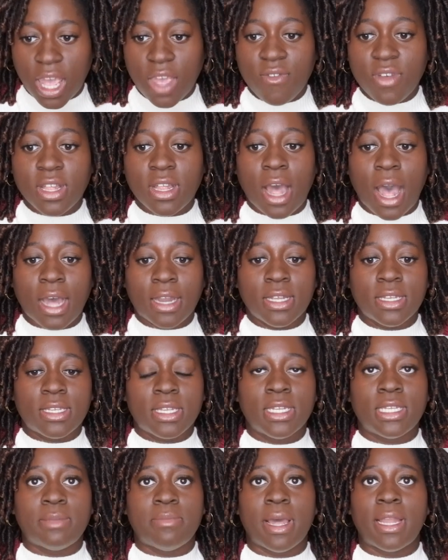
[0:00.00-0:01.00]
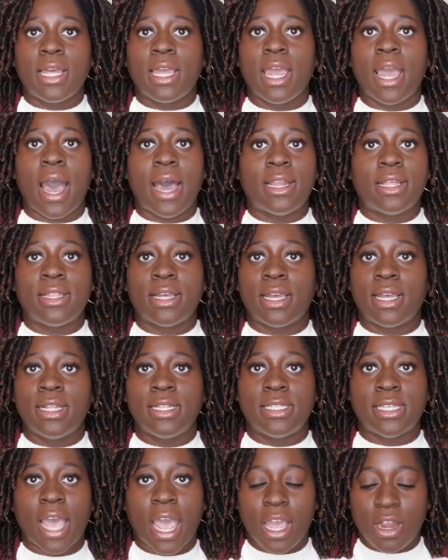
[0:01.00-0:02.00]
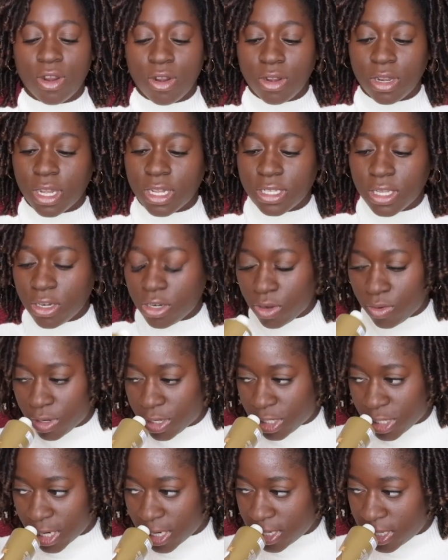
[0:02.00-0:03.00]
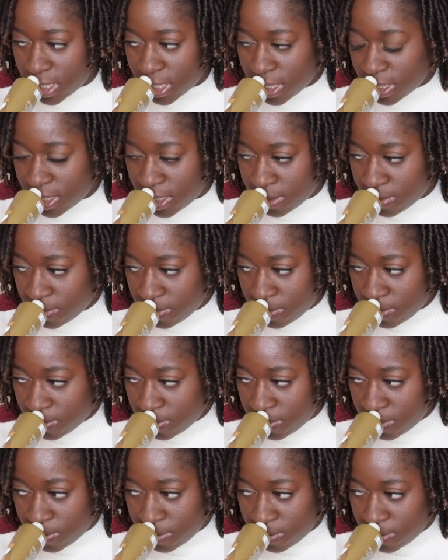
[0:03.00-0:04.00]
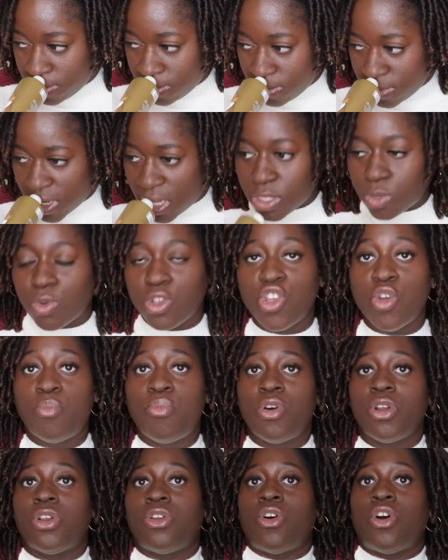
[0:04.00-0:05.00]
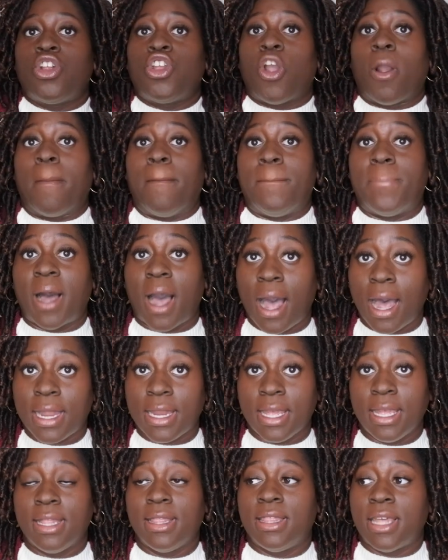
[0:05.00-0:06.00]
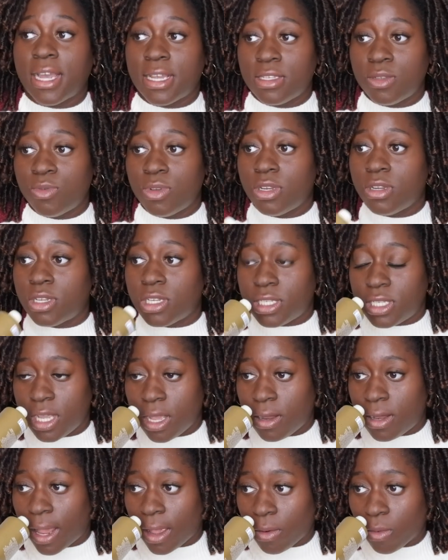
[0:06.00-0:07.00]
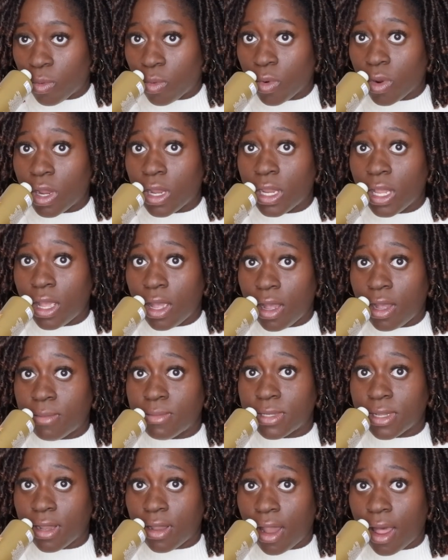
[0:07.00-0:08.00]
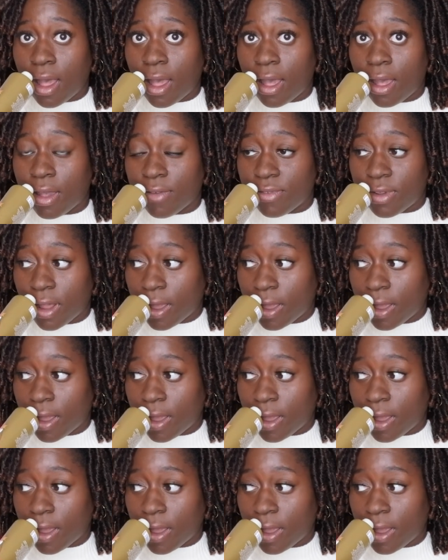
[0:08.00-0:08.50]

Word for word: Even honestly, smelling it out of the container doesn't do it justice. Because when you put it on your body, that's when the scent like really comes alive.